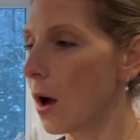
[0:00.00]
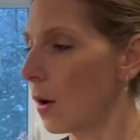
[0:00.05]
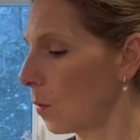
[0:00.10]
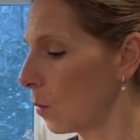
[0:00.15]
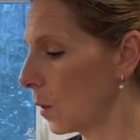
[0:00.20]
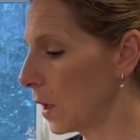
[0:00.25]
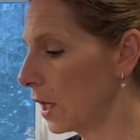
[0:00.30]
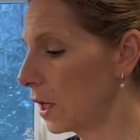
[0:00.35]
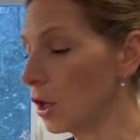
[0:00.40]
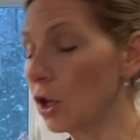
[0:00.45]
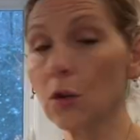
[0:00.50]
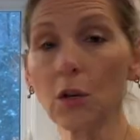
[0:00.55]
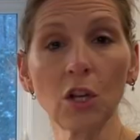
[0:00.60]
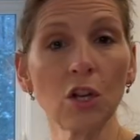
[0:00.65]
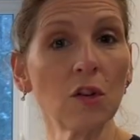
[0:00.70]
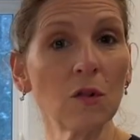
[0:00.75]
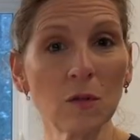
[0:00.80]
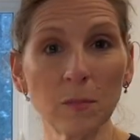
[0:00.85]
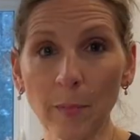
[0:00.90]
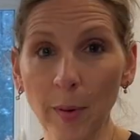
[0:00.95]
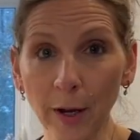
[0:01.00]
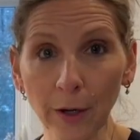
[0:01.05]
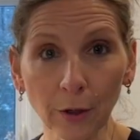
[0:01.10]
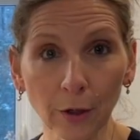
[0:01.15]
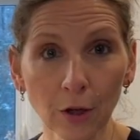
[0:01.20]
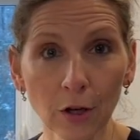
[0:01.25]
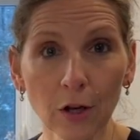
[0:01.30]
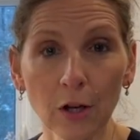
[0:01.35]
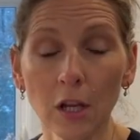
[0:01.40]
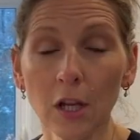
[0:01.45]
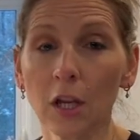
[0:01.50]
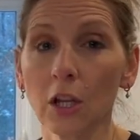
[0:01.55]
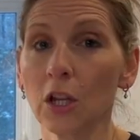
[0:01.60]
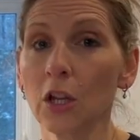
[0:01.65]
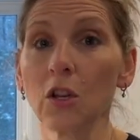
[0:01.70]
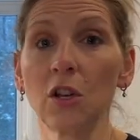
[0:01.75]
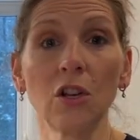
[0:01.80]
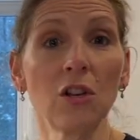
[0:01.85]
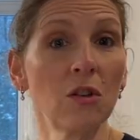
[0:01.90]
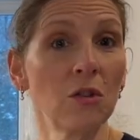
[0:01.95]
You can use butter, you
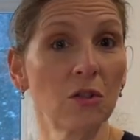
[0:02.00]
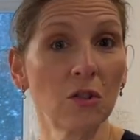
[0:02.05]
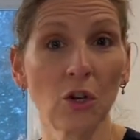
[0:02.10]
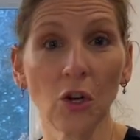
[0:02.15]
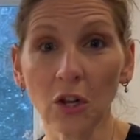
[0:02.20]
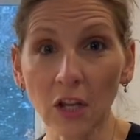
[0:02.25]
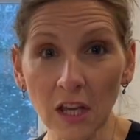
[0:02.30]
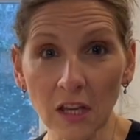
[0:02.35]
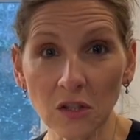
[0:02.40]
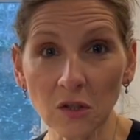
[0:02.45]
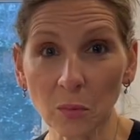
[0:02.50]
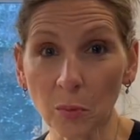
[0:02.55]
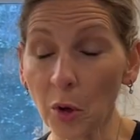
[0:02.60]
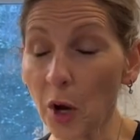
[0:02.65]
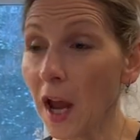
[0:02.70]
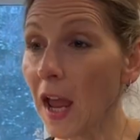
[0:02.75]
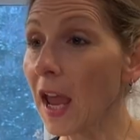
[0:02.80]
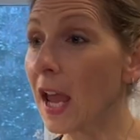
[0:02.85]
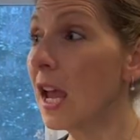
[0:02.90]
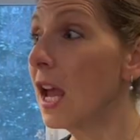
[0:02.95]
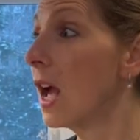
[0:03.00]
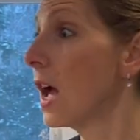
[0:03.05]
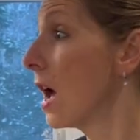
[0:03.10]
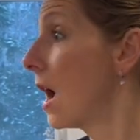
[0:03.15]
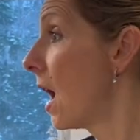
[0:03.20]
can use cooking spray.